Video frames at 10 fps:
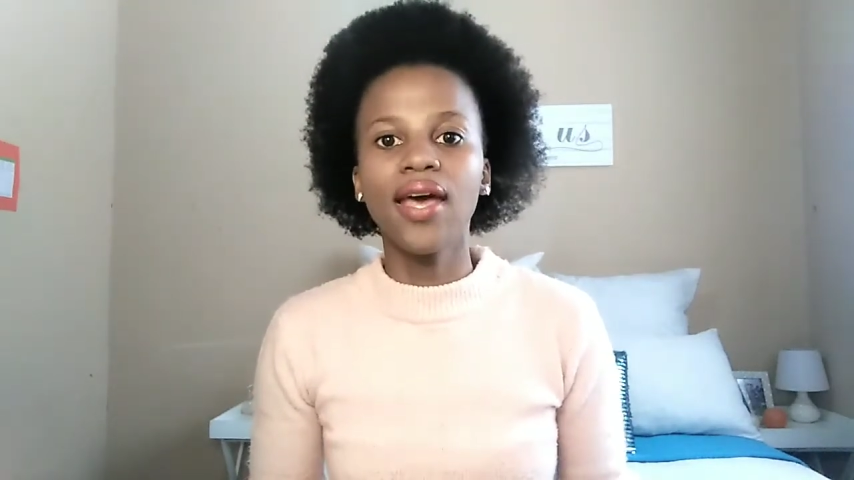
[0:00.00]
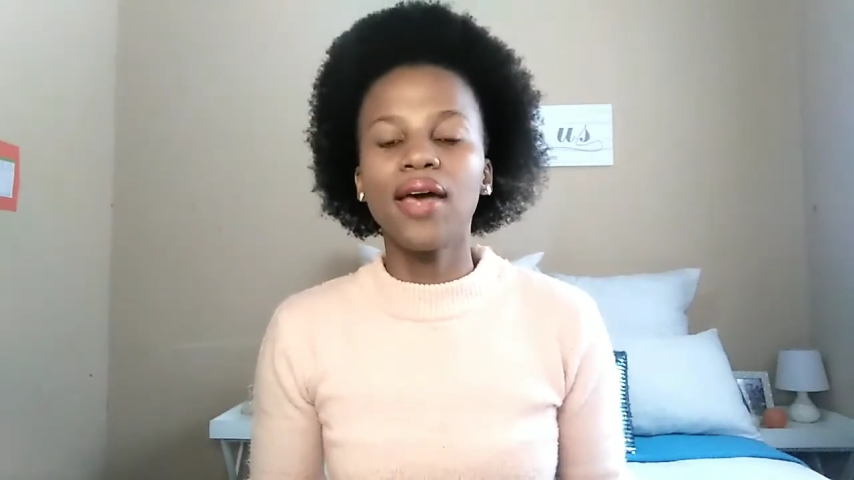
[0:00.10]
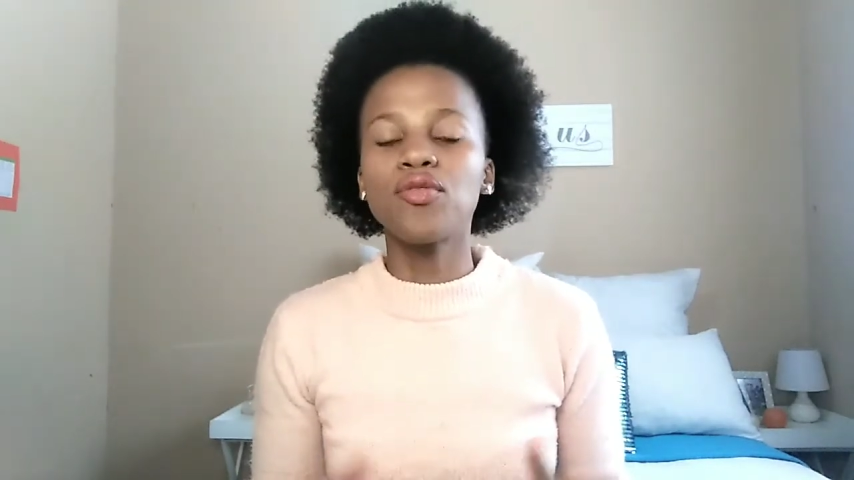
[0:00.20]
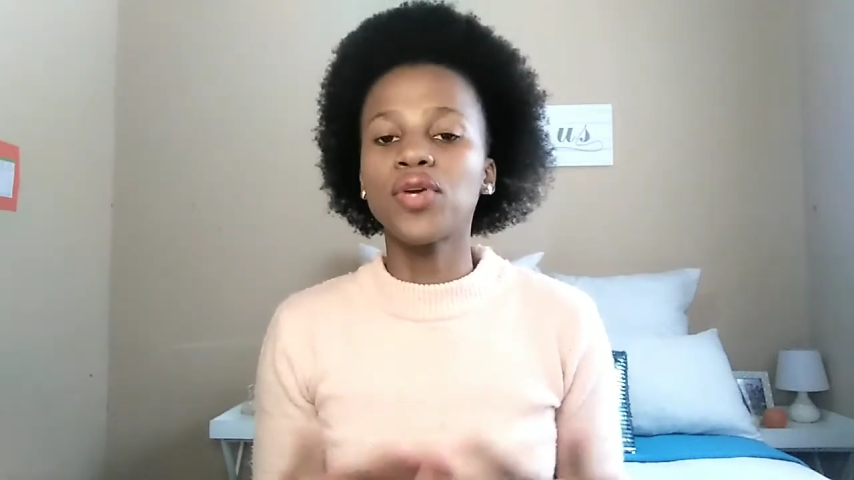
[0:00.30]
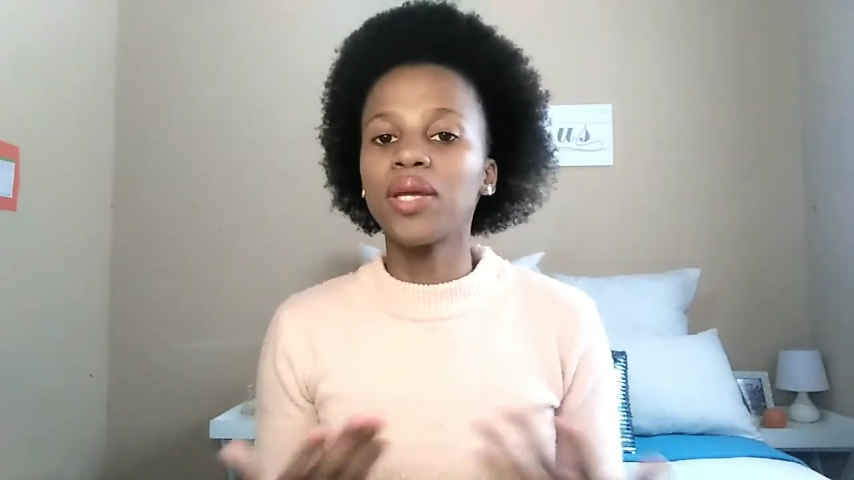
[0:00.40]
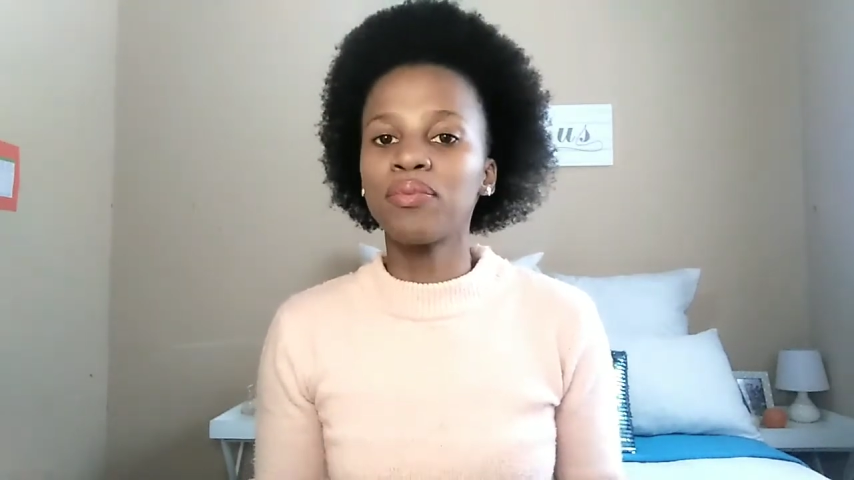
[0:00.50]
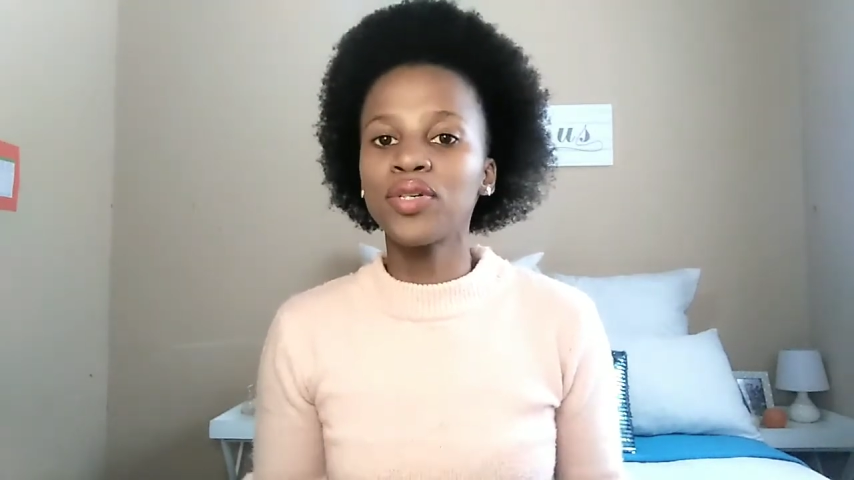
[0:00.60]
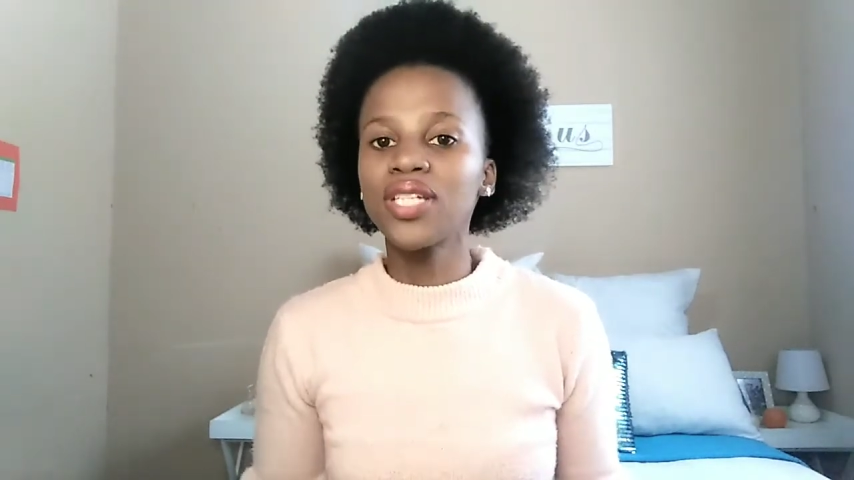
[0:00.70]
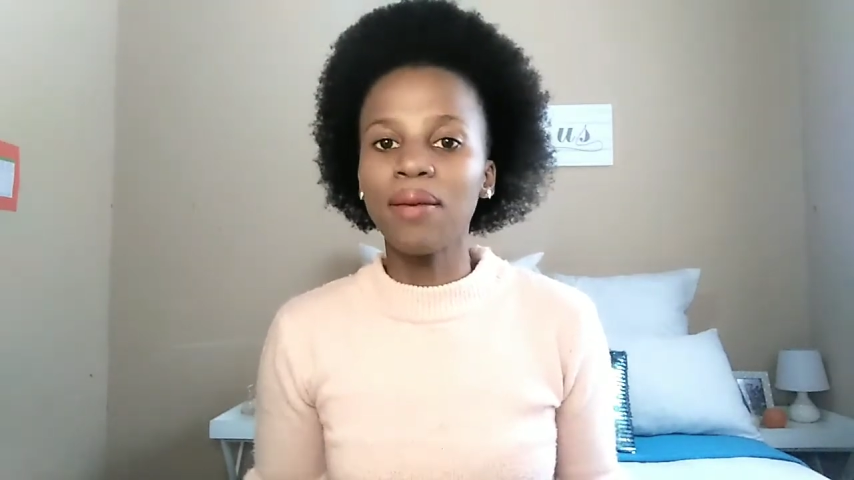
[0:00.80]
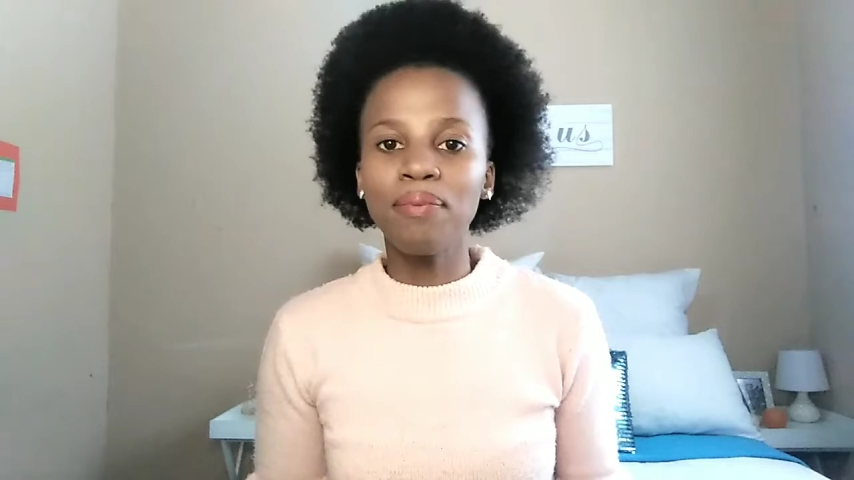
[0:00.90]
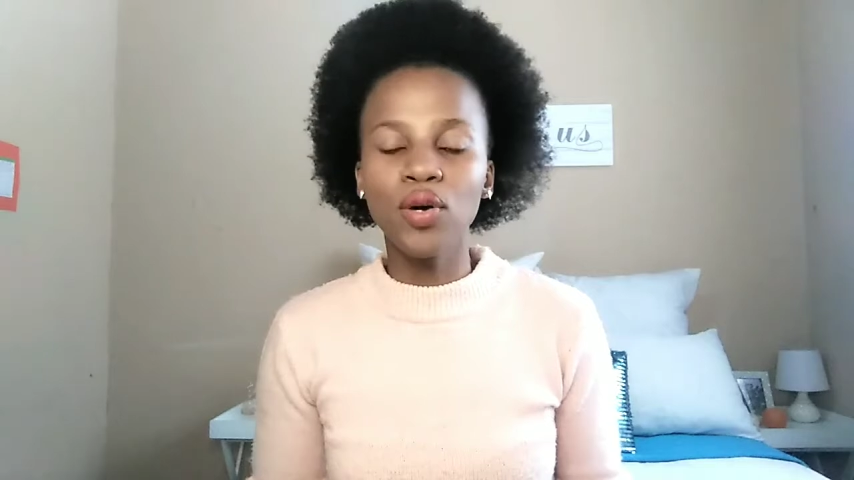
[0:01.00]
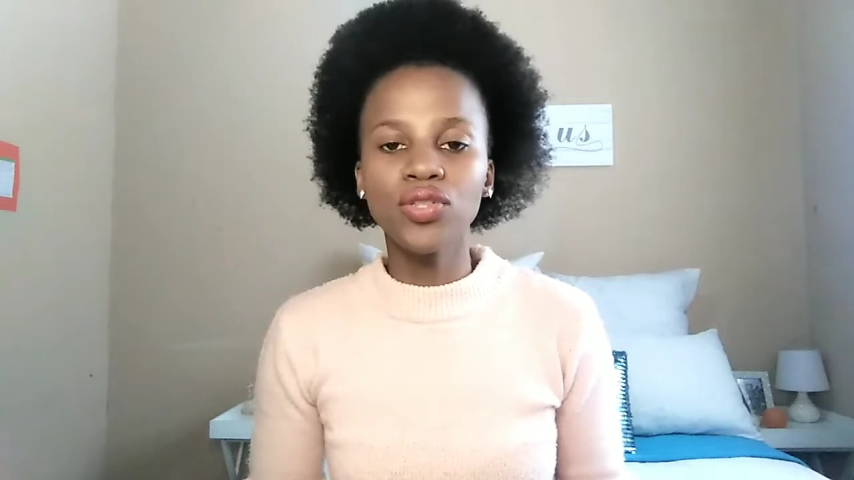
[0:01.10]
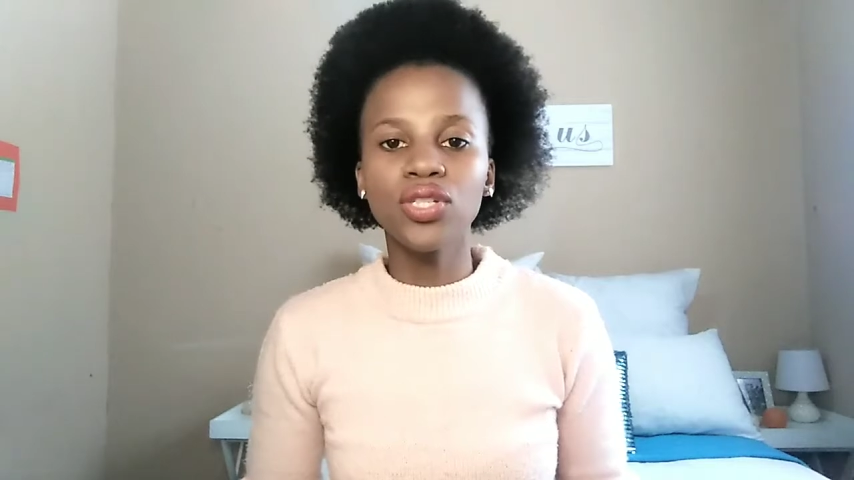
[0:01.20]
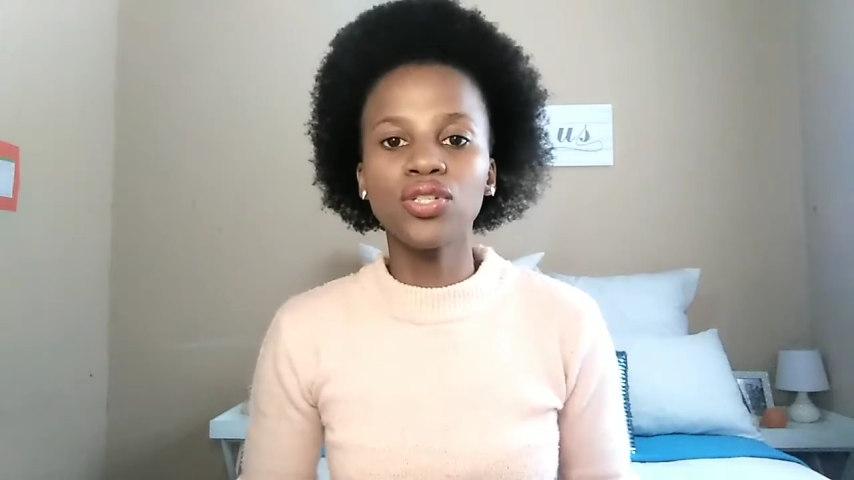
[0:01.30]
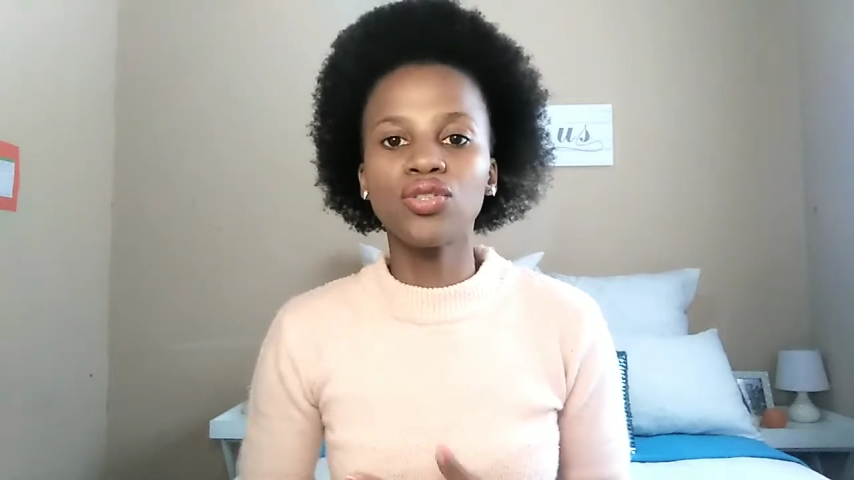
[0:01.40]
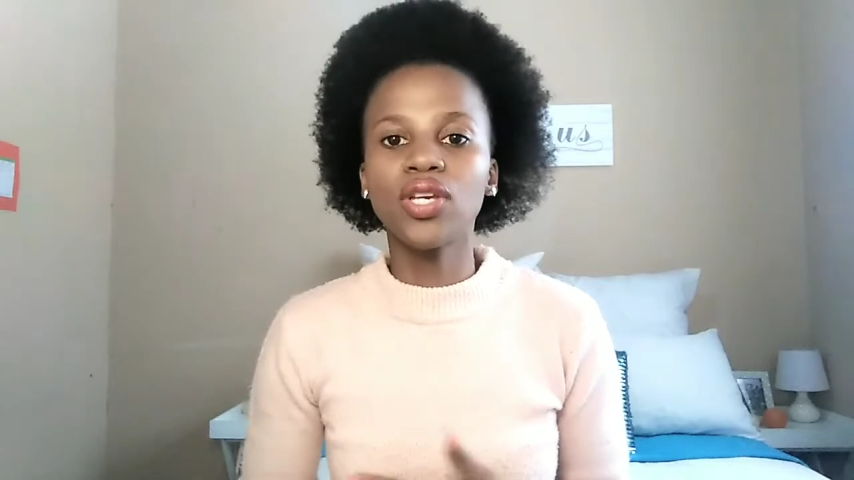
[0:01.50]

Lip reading: You can put up posters,